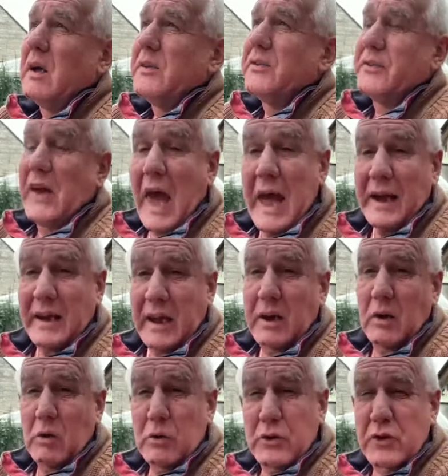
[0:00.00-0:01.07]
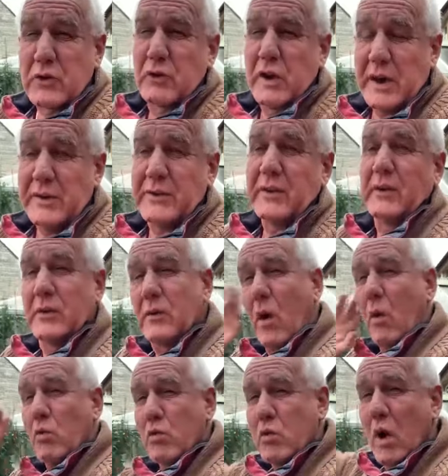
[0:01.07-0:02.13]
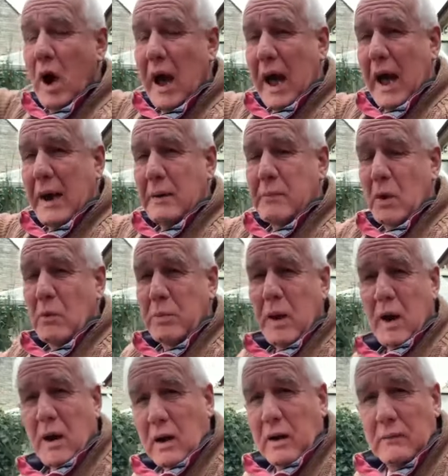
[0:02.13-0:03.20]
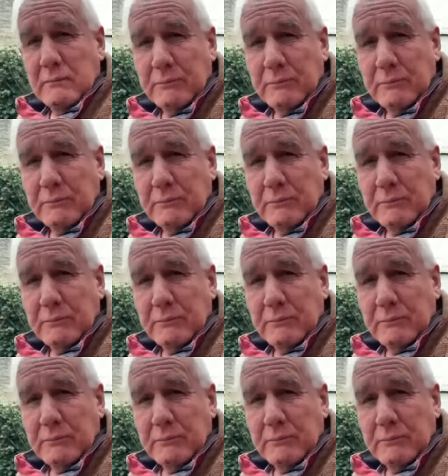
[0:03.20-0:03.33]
technical treason right out the ballpark.